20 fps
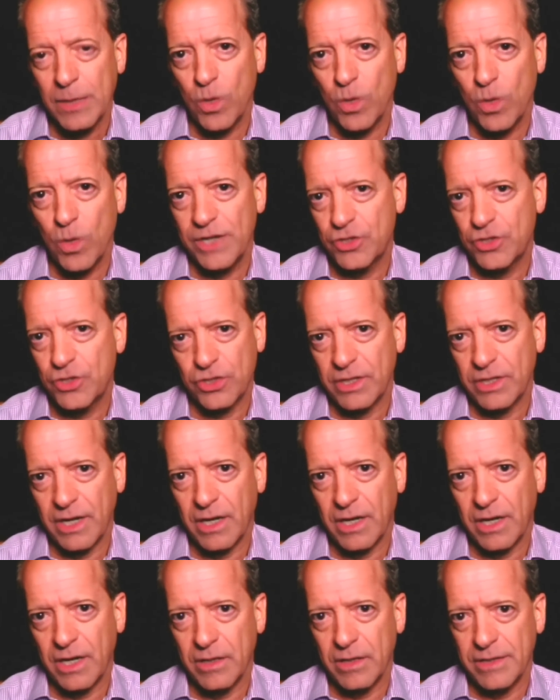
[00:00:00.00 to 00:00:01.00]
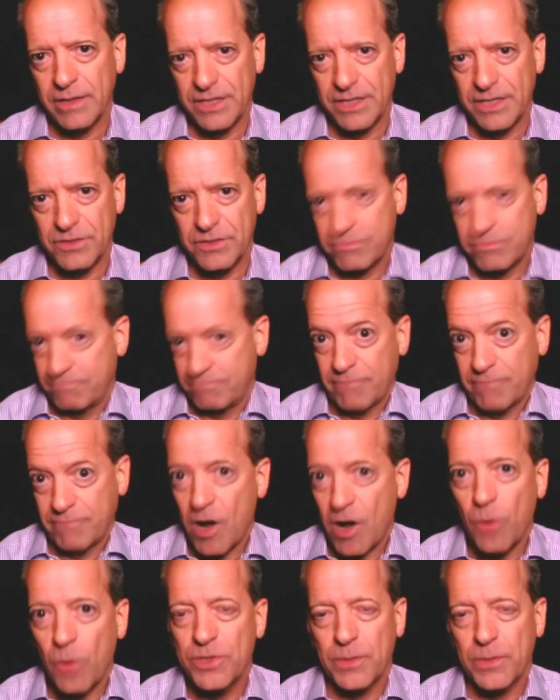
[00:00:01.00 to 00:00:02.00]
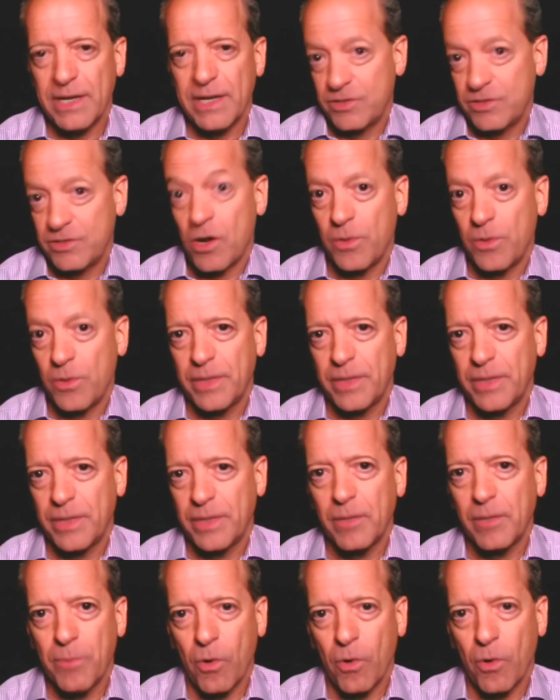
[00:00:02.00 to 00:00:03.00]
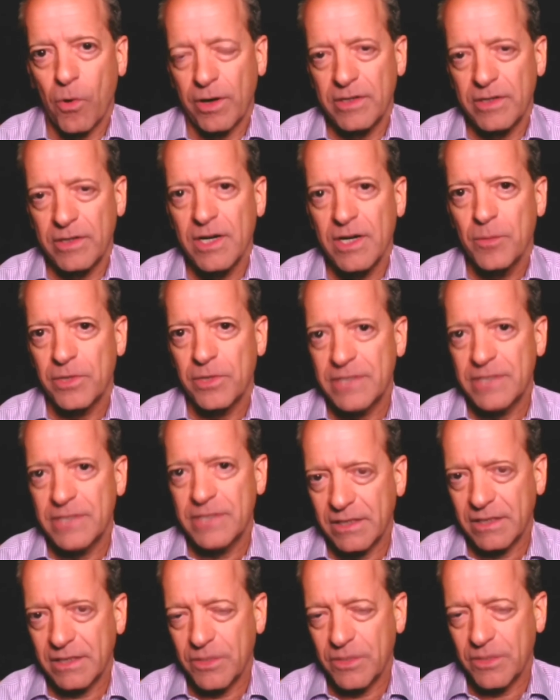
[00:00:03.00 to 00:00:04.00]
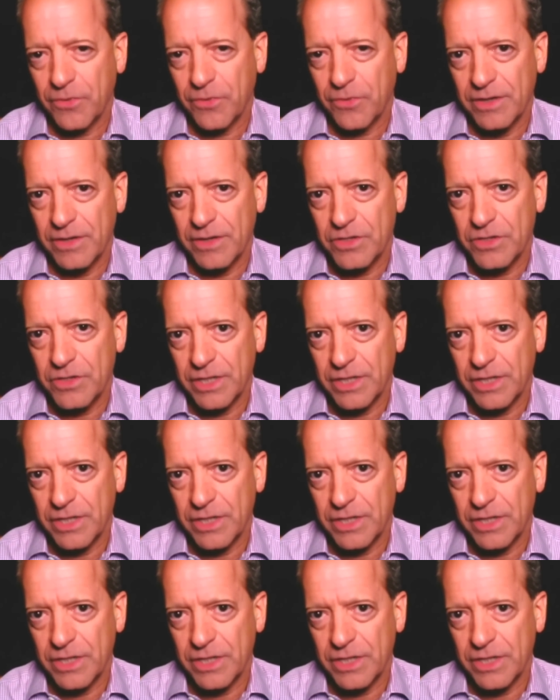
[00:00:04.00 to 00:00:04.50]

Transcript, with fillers: which uh, is always has always been important, particularly for